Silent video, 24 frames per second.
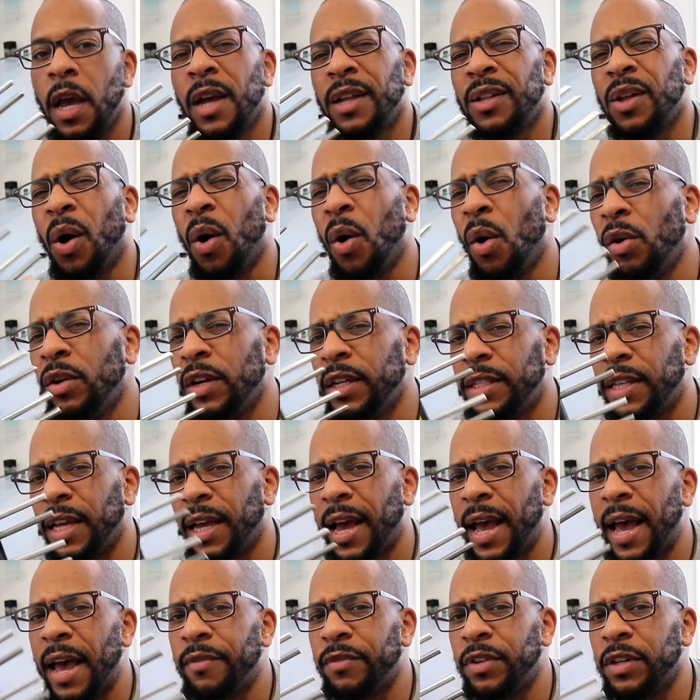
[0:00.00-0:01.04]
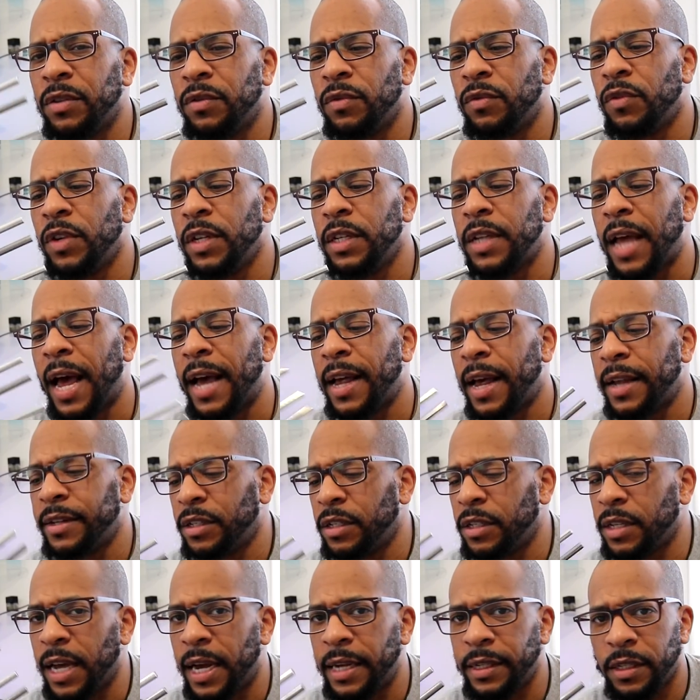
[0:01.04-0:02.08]
The only thing I haven't read I, I
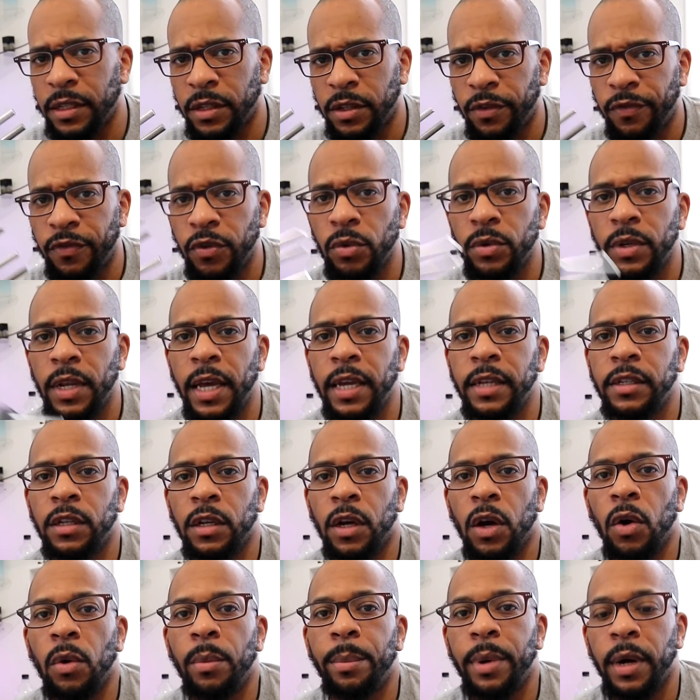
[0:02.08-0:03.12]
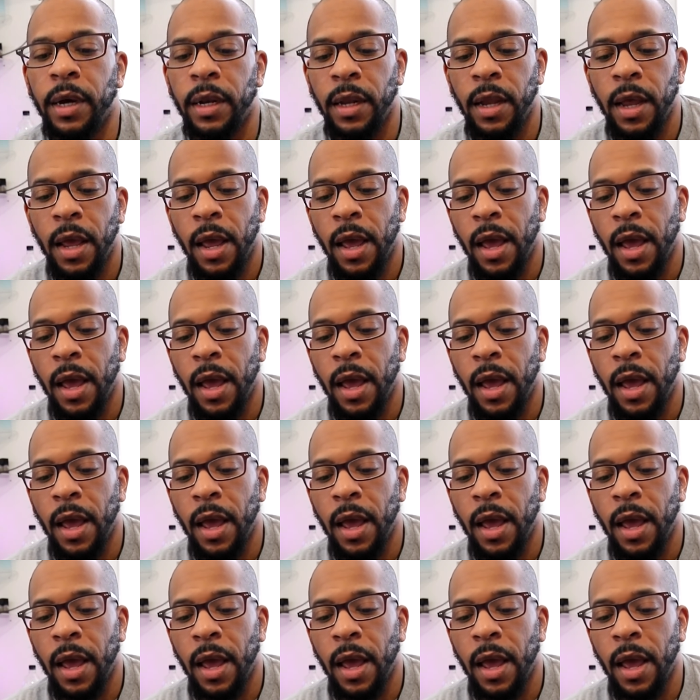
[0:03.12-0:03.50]
just got this a few days ago, but